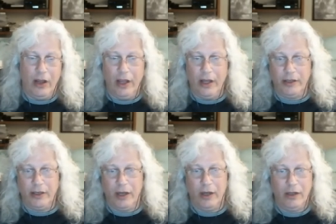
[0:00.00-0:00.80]
And
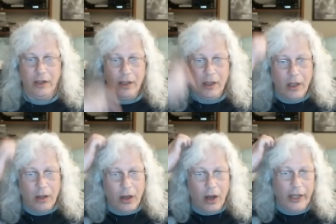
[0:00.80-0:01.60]
uh,
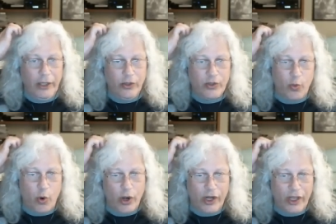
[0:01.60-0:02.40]
I use
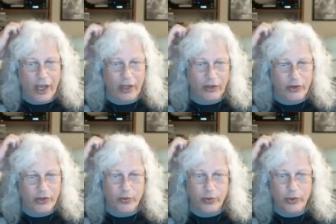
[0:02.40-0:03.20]
Warren Keller's
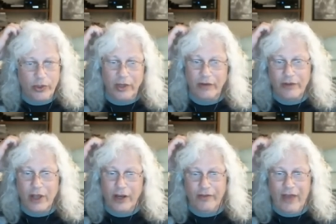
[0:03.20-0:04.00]
rule of
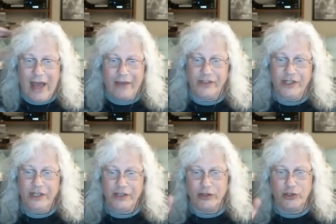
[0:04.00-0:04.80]
kind of
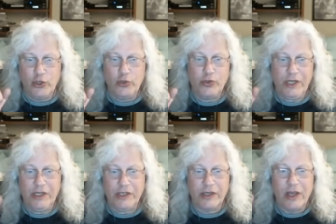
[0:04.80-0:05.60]
halvesies and
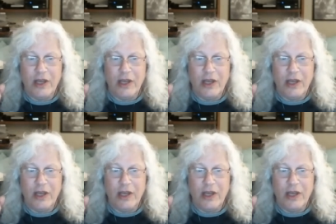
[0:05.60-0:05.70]
twosies.